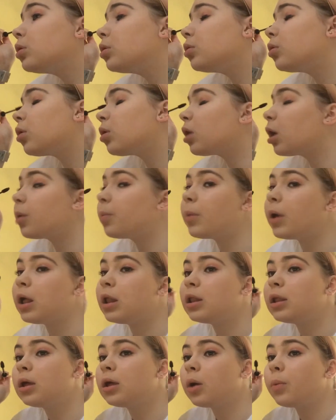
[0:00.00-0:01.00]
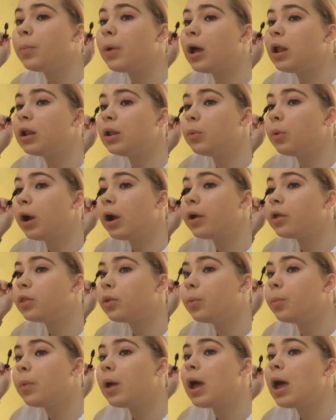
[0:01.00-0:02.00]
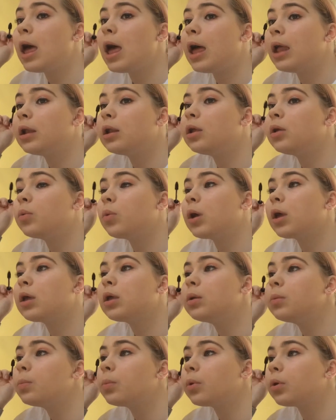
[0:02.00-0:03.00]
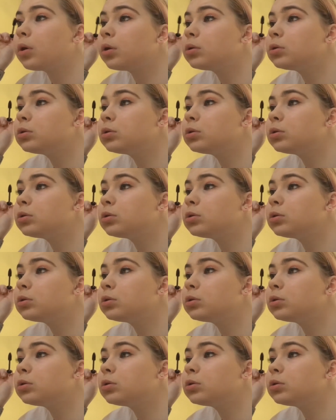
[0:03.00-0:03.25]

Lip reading: not that I barely wear them anyway, but